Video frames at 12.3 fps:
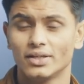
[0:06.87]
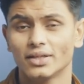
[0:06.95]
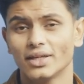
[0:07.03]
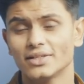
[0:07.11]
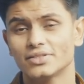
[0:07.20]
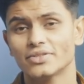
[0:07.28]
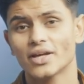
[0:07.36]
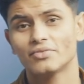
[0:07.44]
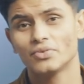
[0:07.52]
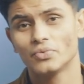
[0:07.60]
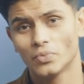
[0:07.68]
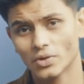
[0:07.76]
In case you
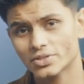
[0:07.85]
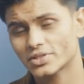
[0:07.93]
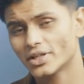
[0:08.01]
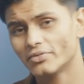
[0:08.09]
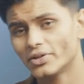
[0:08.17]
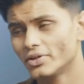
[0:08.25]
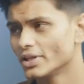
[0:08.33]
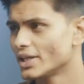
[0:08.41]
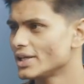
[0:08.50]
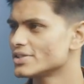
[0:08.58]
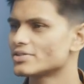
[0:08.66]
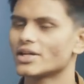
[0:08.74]
haven't watched that video, in
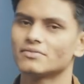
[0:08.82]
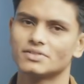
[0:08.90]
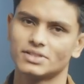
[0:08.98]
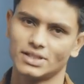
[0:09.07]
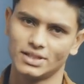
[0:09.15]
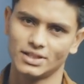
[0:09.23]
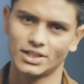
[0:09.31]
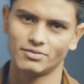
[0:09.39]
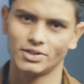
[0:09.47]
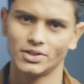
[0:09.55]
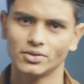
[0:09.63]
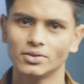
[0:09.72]
case you haven't seen that
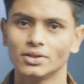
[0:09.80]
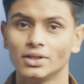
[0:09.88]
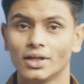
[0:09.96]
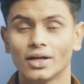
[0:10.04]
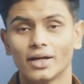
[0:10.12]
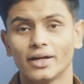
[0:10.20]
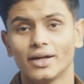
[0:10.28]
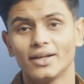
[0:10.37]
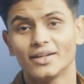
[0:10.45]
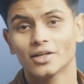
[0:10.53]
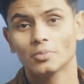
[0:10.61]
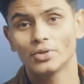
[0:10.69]
video, I
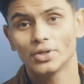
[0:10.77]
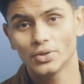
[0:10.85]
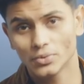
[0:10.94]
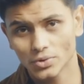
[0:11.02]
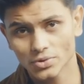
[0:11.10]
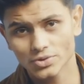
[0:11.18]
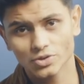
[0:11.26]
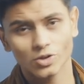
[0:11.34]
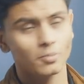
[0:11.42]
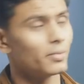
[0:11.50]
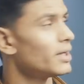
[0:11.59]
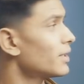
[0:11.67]
highly recommend you do
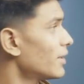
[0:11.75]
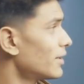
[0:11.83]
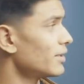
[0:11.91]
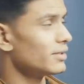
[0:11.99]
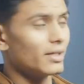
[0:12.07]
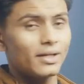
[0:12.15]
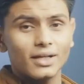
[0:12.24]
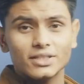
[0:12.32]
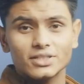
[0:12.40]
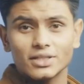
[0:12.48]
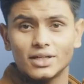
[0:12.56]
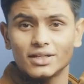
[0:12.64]
so by clicking the
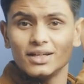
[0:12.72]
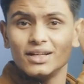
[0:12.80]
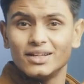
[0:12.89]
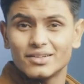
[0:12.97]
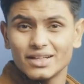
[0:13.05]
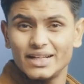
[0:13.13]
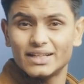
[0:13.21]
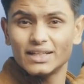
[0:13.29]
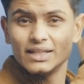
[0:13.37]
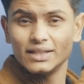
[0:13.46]
index card right